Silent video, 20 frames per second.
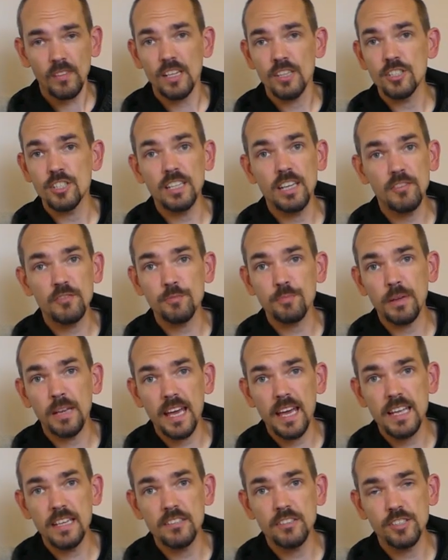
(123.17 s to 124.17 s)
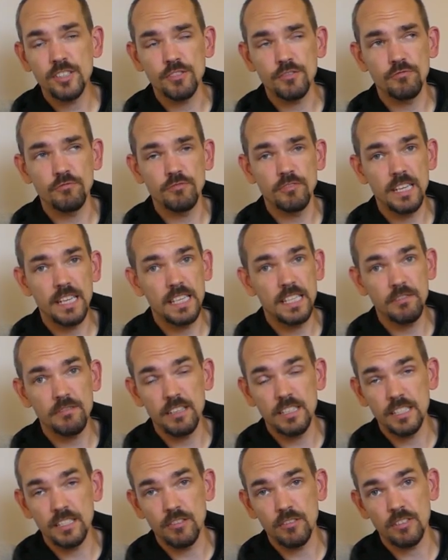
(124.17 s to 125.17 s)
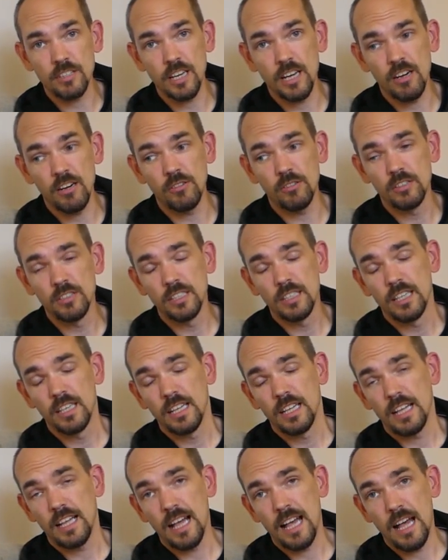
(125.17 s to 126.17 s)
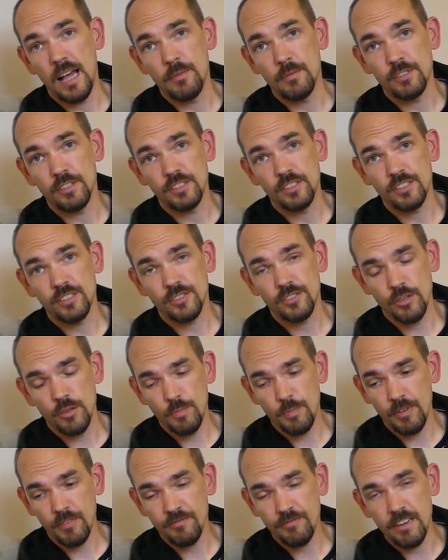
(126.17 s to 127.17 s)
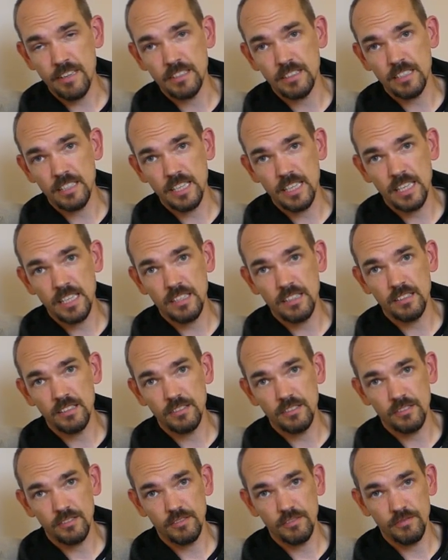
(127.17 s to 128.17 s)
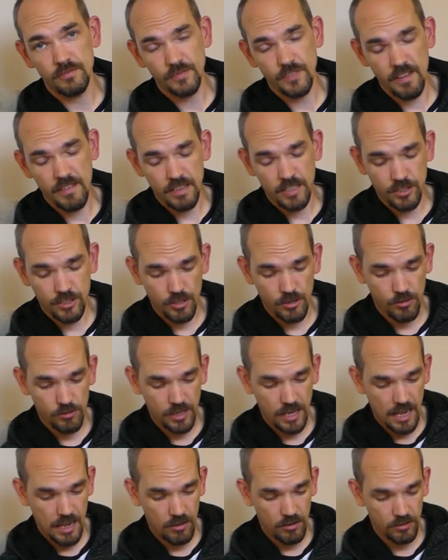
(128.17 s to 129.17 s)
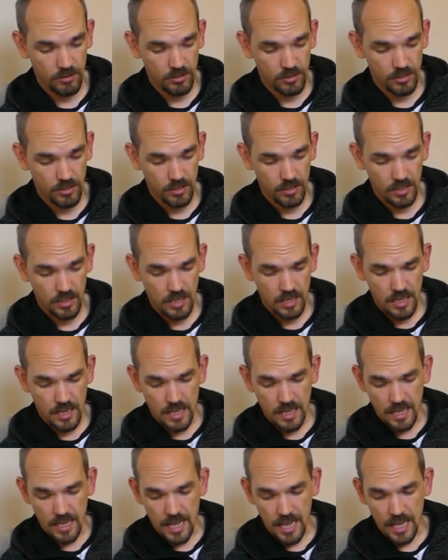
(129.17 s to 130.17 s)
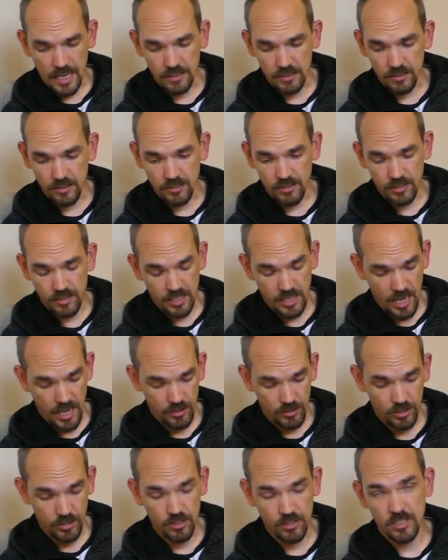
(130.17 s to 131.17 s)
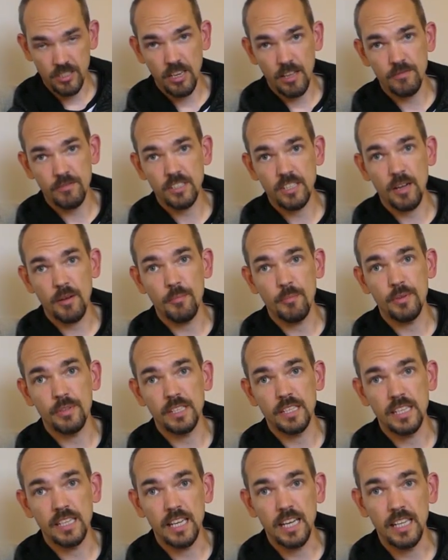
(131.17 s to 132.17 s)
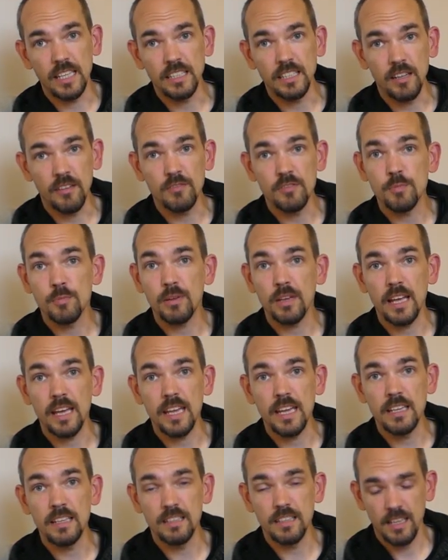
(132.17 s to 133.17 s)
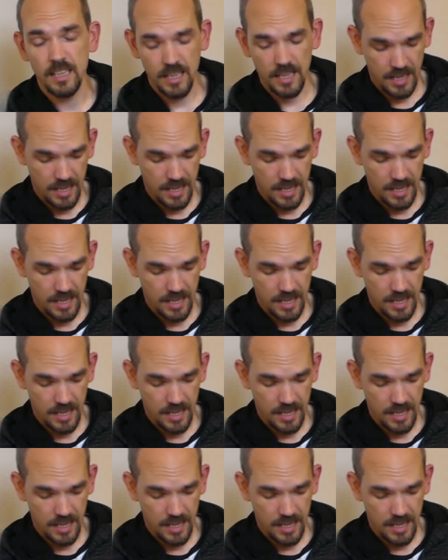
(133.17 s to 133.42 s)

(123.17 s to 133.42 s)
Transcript: She loves playing. She's a really, really good girl. She's super friendly, very chilled out, and yeah, she just loves company and loves playing